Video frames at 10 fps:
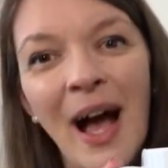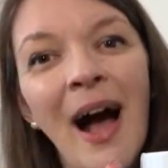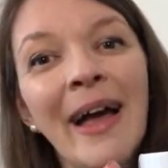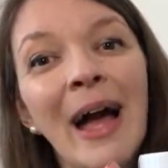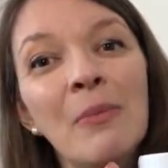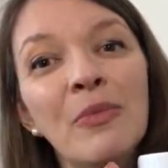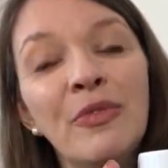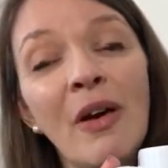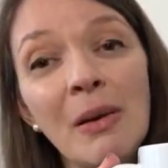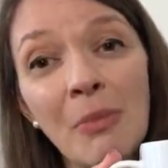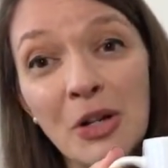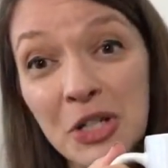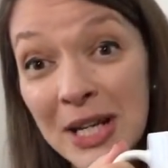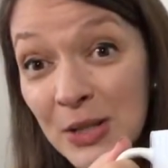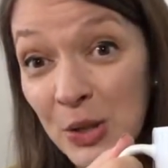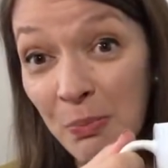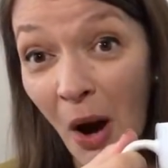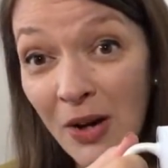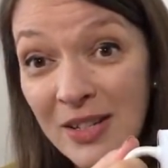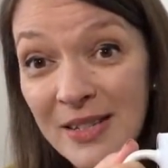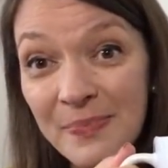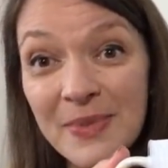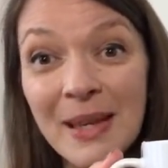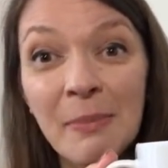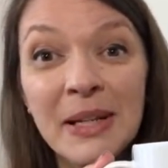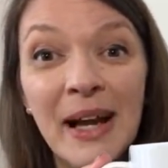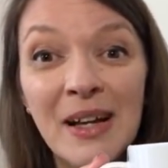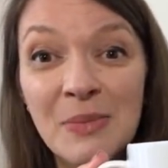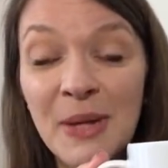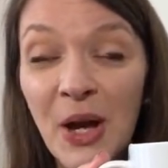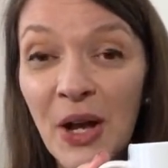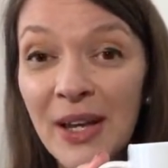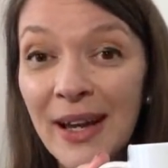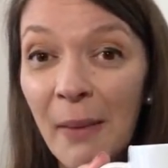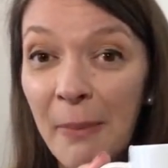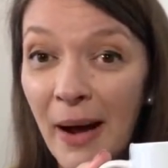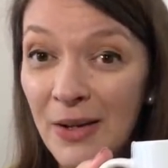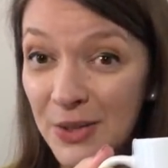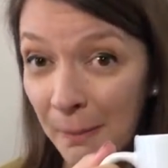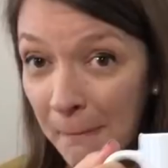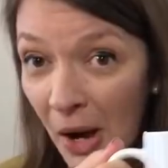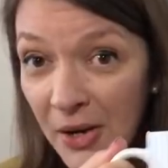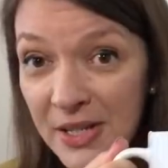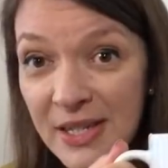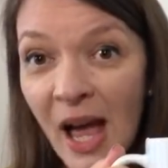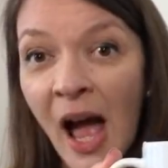I am very much into mugs. Somebody asked me earlier about mugs.